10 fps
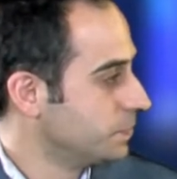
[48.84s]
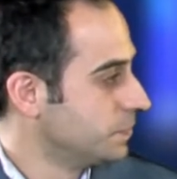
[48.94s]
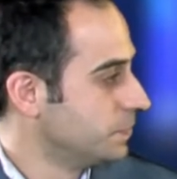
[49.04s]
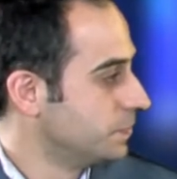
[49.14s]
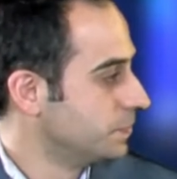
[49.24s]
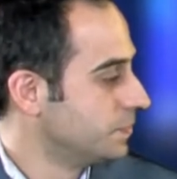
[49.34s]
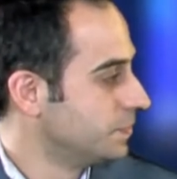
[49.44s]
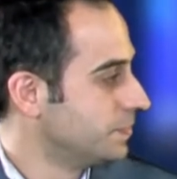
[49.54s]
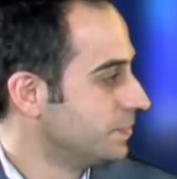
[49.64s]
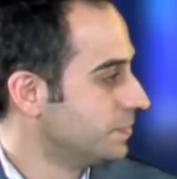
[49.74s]

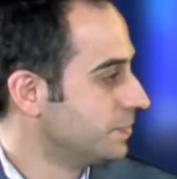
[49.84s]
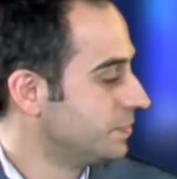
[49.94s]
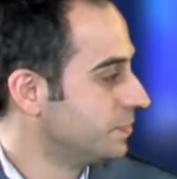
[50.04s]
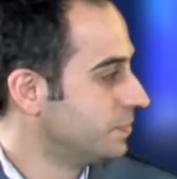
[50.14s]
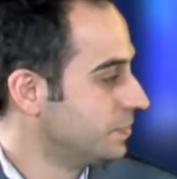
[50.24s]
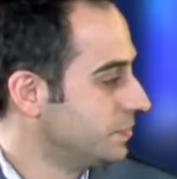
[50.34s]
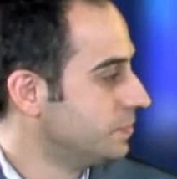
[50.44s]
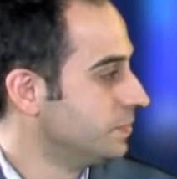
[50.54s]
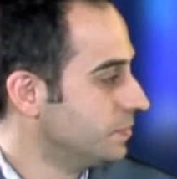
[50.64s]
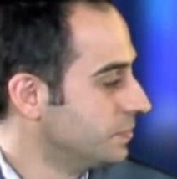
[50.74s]

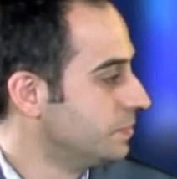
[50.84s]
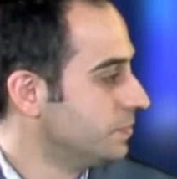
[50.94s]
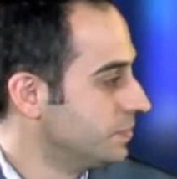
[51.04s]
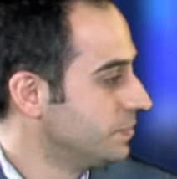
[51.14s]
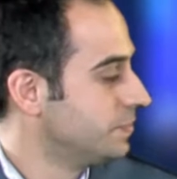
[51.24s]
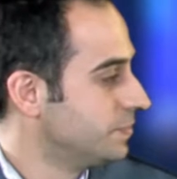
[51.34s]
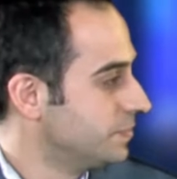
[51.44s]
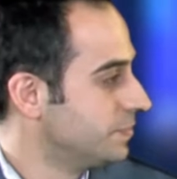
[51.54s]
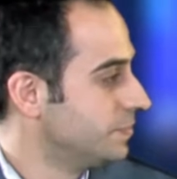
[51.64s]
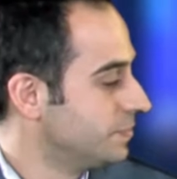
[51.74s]

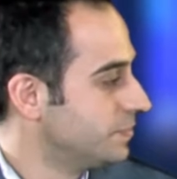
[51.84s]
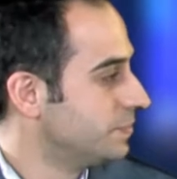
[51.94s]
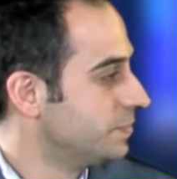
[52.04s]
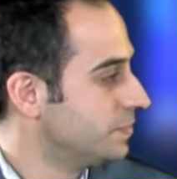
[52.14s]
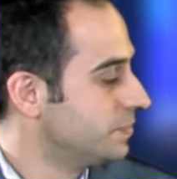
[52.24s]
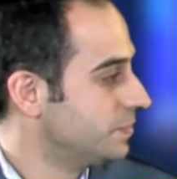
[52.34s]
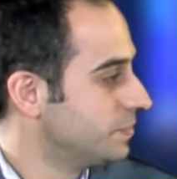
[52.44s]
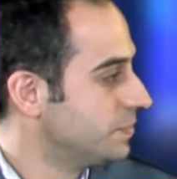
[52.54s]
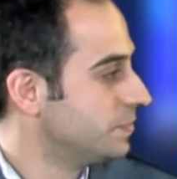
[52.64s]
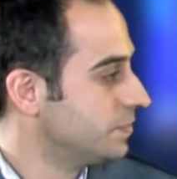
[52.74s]

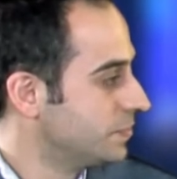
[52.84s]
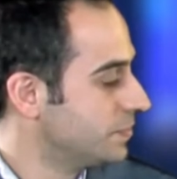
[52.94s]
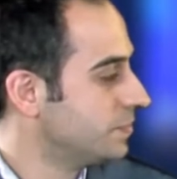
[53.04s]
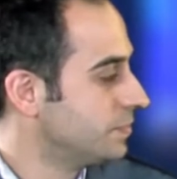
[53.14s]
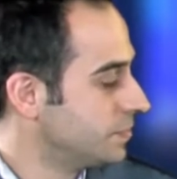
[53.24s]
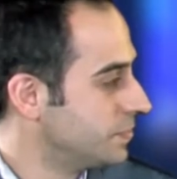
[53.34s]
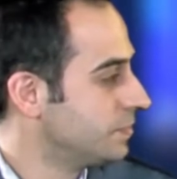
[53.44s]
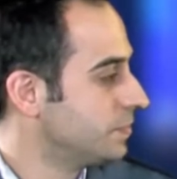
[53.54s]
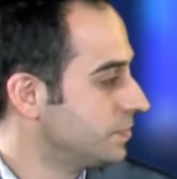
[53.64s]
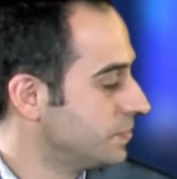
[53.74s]

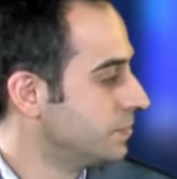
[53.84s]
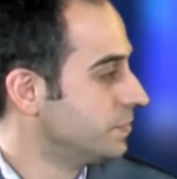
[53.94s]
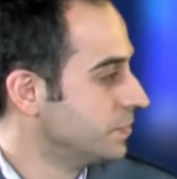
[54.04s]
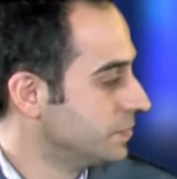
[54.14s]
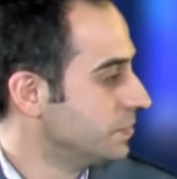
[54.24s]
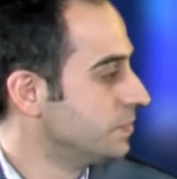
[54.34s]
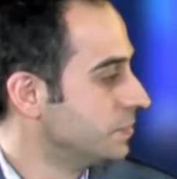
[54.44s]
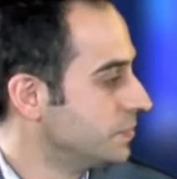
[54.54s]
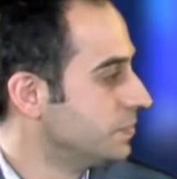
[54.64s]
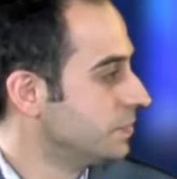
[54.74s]

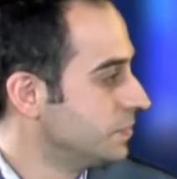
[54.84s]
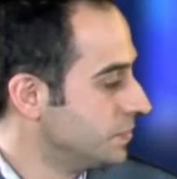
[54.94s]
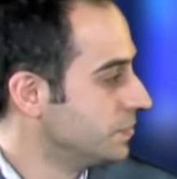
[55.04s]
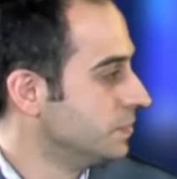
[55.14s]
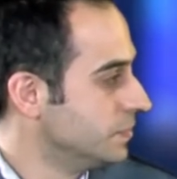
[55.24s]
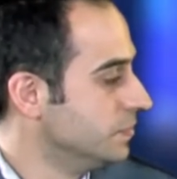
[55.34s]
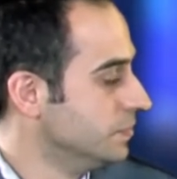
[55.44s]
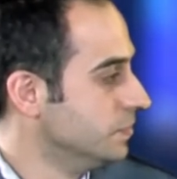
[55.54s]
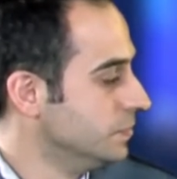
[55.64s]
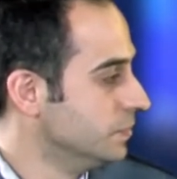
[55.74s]

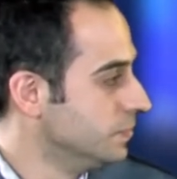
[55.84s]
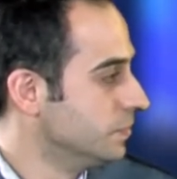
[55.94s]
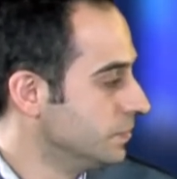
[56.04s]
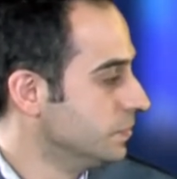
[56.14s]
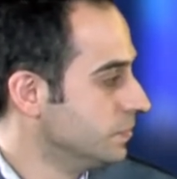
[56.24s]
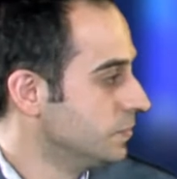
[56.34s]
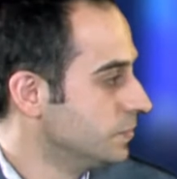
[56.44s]
The person shown says nothing.